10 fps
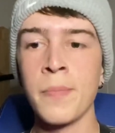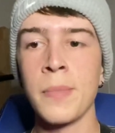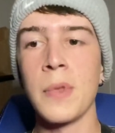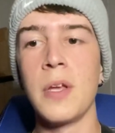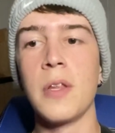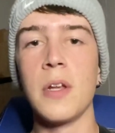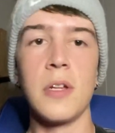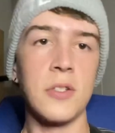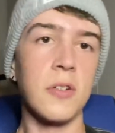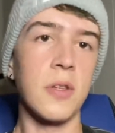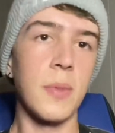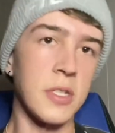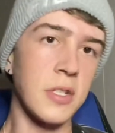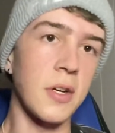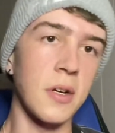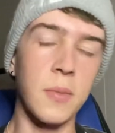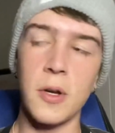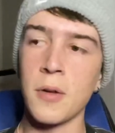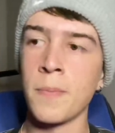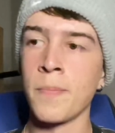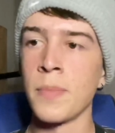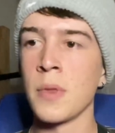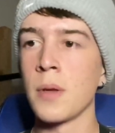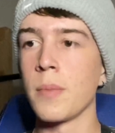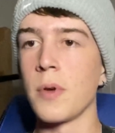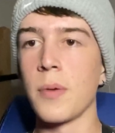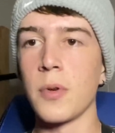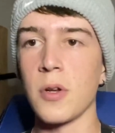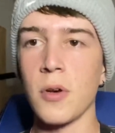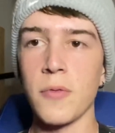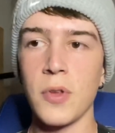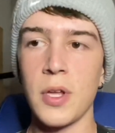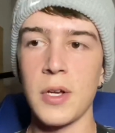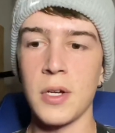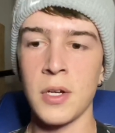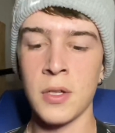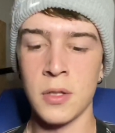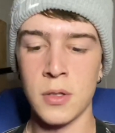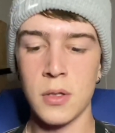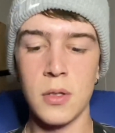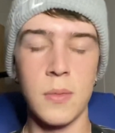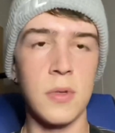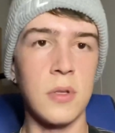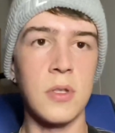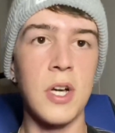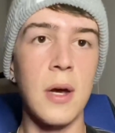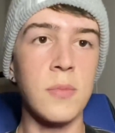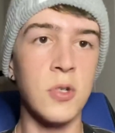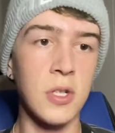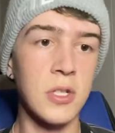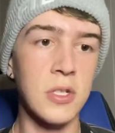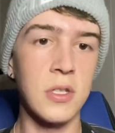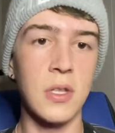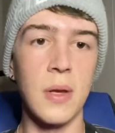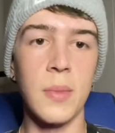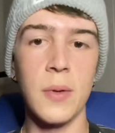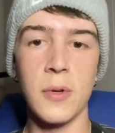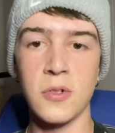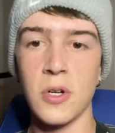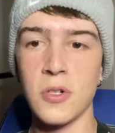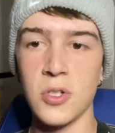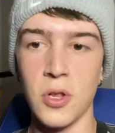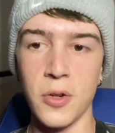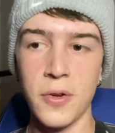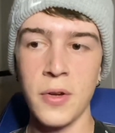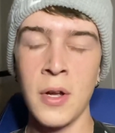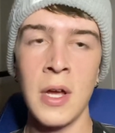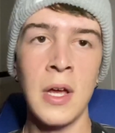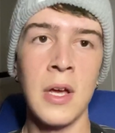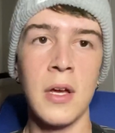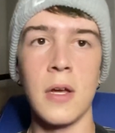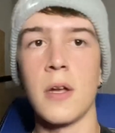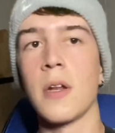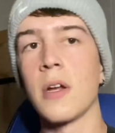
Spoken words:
and then insert them as I talk about it. But I'm gonna go over like top tricks that BMX riders should learn, and not